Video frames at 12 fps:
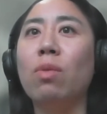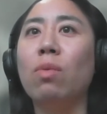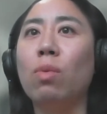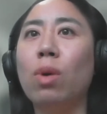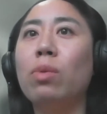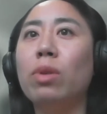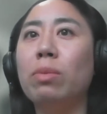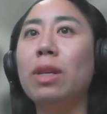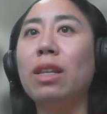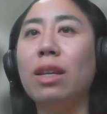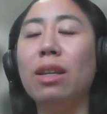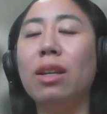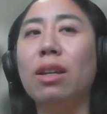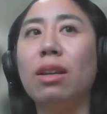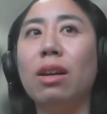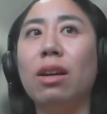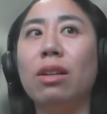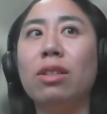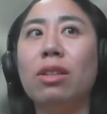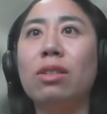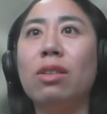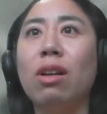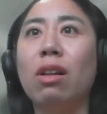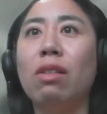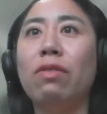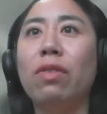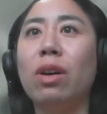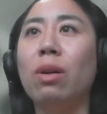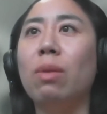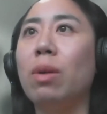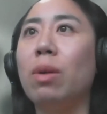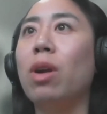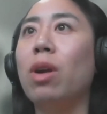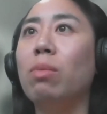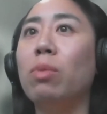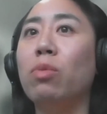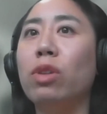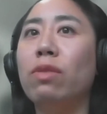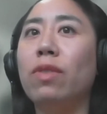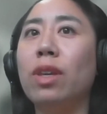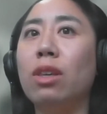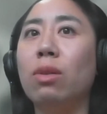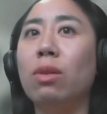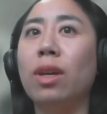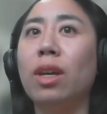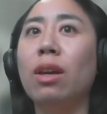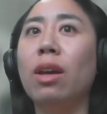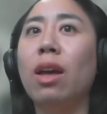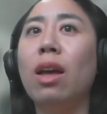what would be needed to solve our problem with VQE.